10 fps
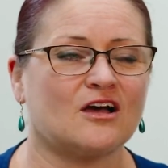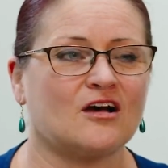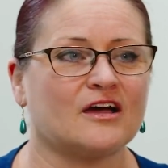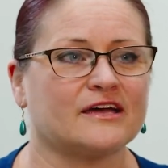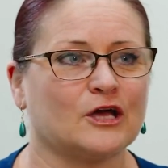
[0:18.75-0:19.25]

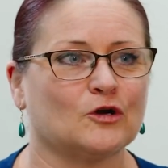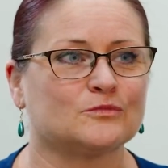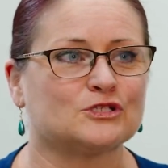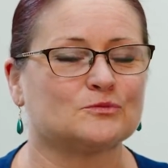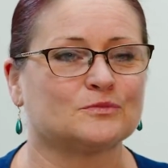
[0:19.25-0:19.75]
I
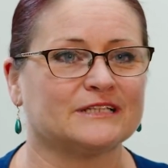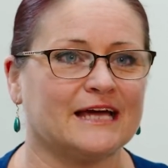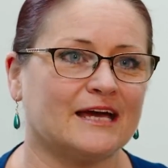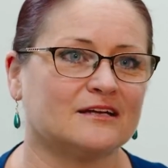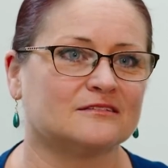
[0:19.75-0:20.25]
help to
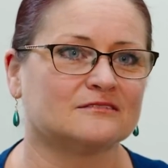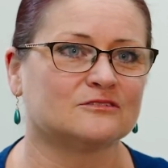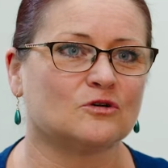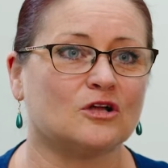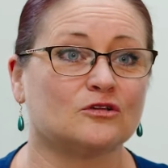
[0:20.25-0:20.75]
plan
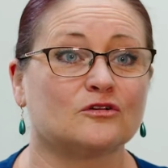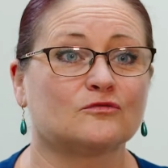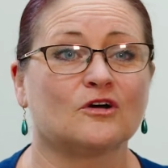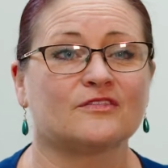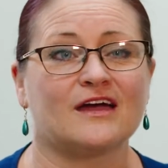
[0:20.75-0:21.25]
a lot of
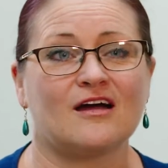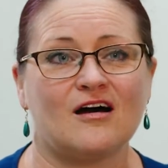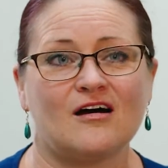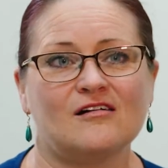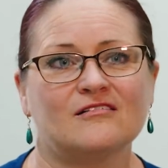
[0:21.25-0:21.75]
what they
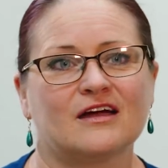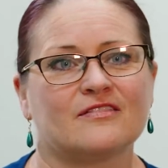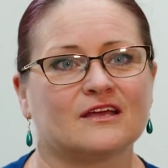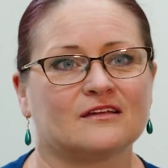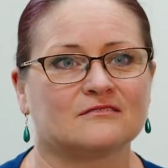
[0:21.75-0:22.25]
are
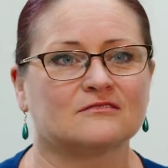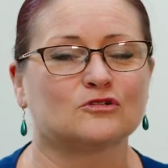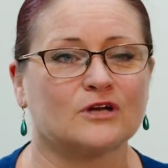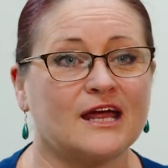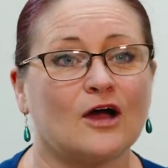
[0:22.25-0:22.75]
and then
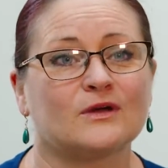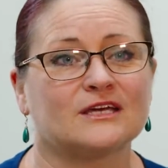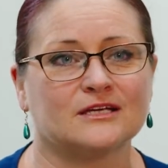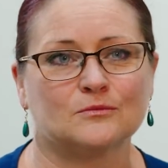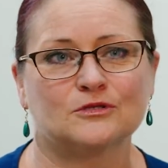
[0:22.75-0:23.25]
look at how we
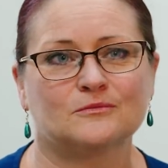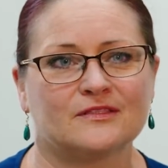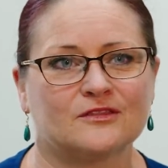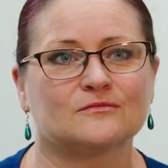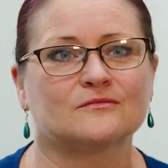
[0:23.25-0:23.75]
can
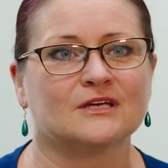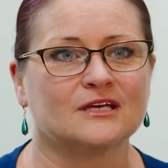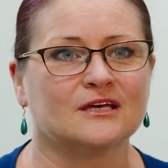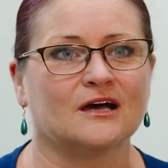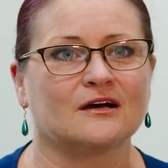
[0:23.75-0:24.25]
implement them
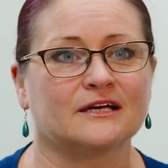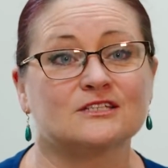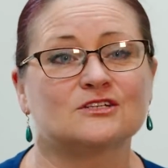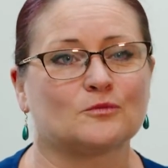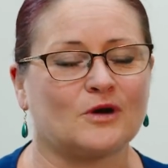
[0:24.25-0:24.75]
into the